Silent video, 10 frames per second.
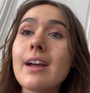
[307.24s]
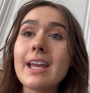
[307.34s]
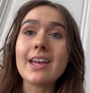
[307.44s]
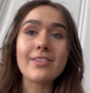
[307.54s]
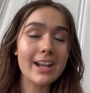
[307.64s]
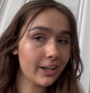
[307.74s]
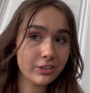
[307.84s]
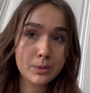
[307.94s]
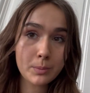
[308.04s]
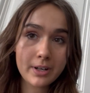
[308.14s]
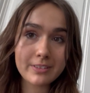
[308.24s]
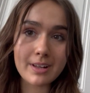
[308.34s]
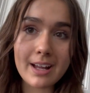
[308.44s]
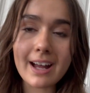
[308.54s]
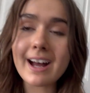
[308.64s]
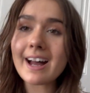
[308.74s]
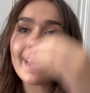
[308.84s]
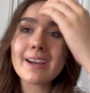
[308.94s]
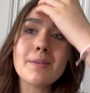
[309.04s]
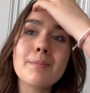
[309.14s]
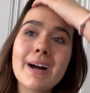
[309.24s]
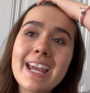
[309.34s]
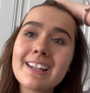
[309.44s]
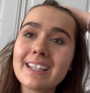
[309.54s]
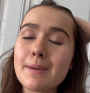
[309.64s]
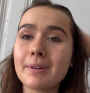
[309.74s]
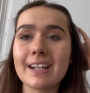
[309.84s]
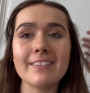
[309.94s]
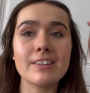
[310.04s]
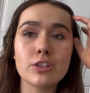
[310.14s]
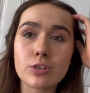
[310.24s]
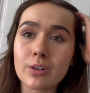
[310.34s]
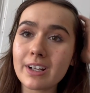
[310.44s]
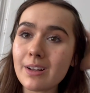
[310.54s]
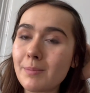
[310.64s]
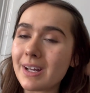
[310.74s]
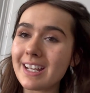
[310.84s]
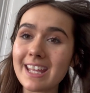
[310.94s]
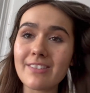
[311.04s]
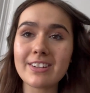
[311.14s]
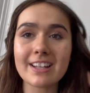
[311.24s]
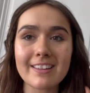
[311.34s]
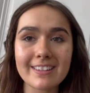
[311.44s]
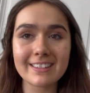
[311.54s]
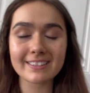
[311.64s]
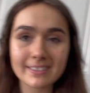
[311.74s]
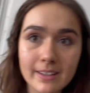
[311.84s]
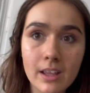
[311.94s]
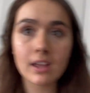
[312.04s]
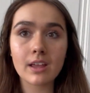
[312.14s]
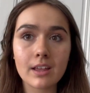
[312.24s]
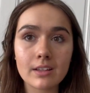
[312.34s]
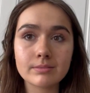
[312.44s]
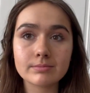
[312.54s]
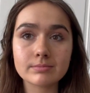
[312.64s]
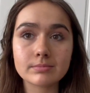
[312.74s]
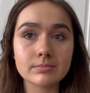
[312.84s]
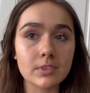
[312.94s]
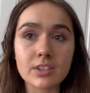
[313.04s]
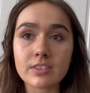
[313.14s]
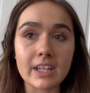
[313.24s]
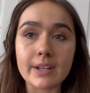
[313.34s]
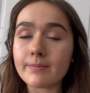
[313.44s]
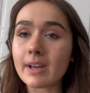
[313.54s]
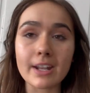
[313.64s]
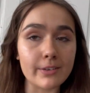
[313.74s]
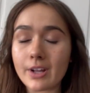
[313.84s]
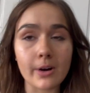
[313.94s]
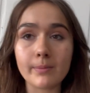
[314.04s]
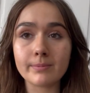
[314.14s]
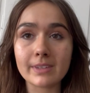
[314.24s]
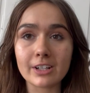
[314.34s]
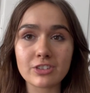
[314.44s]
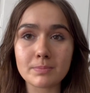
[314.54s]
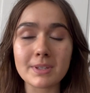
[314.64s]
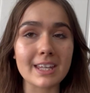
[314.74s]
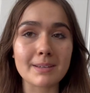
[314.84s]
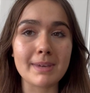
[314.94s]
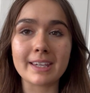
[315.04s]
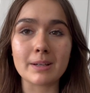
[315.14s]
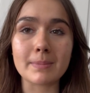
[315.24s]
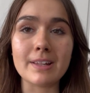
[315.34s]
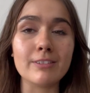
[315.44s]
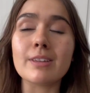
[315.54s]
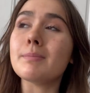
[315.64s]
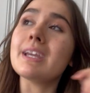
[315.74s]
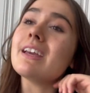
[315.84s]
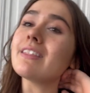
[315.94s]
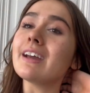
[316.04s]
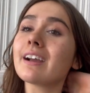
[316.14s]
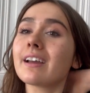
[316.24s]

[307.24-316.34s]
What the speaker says: if it actually works, I might label it as a tutorial. But if it doesn't, we'll see. I don't know. It'll just be like making pins with me, I think.